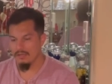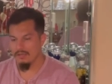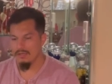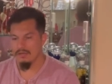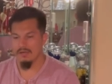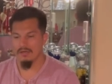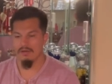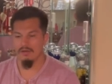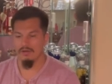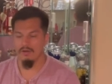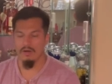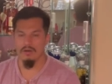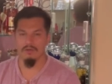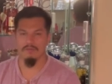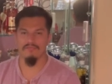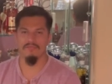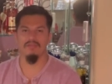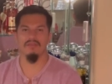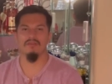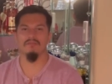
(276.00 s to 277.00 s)
I don't know, I don't
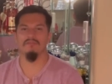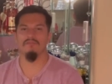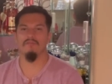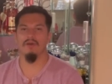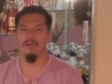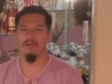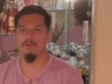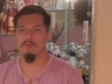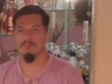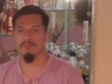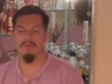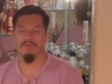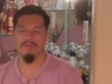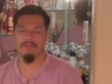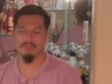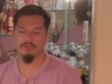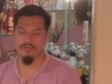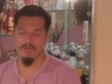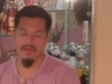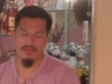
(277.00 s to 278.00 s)
feel like a fire breathing
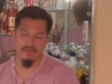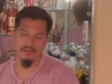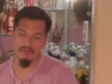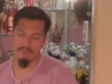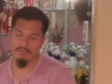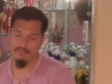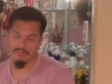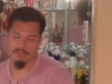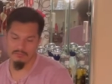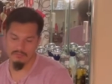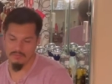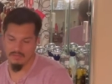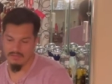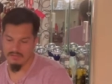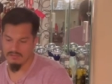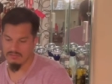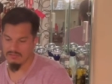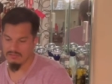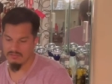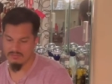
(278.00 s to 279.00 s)
dragon, but
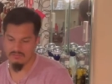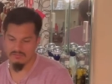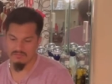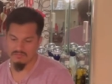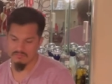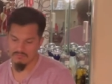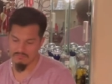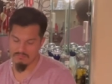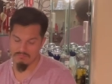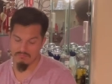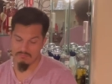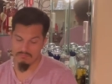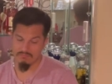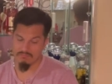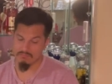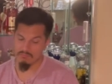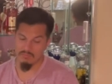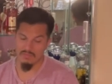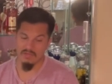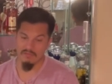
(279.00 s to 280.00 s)
that's,
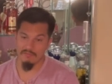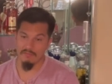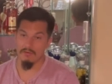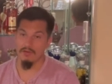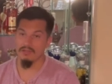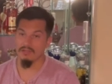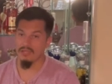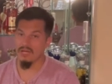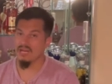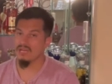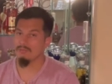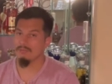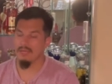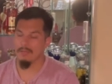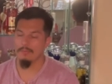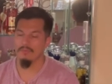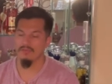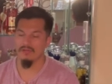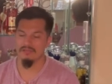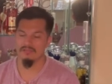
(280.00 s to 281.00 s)
for a lot of
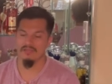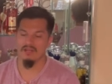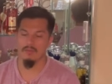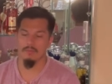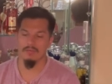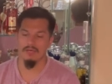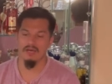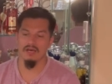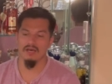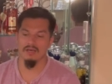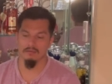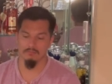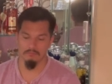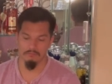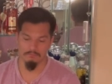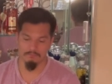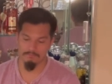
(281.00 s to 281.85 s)
people, that's going to be hot.